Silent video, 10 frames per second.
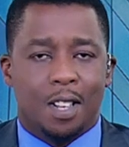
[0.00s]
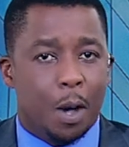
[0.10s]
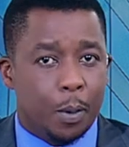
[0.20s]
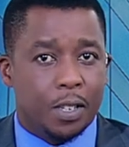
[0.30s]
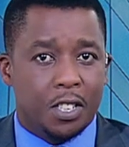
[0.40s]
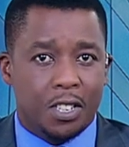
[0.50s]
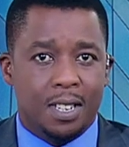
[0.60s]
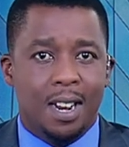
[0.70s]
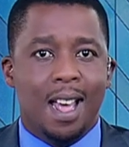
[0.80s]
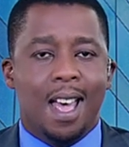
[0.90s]
The acquisition
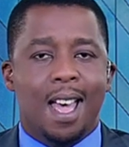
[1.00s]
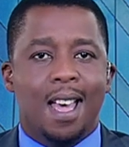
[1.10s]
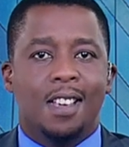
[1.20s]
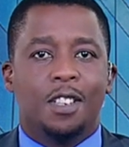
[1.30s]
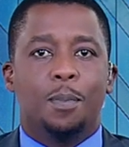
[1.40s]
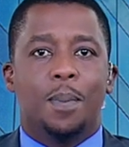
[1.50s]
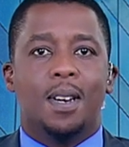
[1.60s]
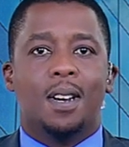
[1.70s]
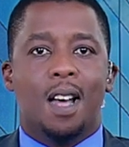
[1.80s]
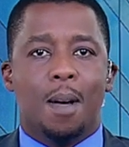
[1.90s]
has
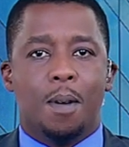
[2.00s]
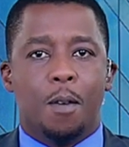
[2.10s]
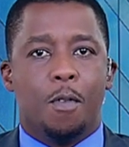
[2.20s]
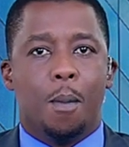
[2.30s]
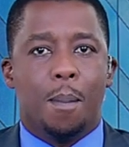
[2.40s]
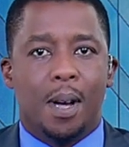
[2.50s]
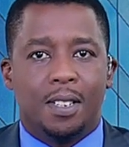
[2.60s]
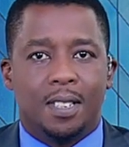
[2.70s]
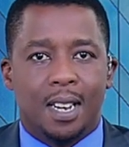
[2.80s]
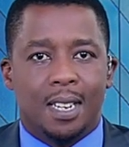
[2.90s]
been coming for
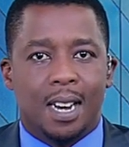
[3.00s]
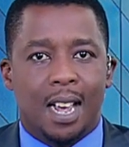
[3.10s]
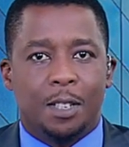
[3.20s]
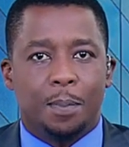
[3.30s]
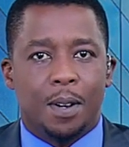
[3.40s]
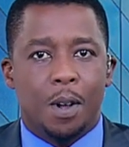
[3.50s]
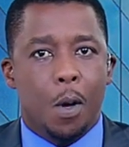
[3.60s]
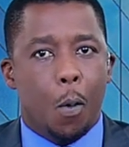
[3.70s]
months and it has been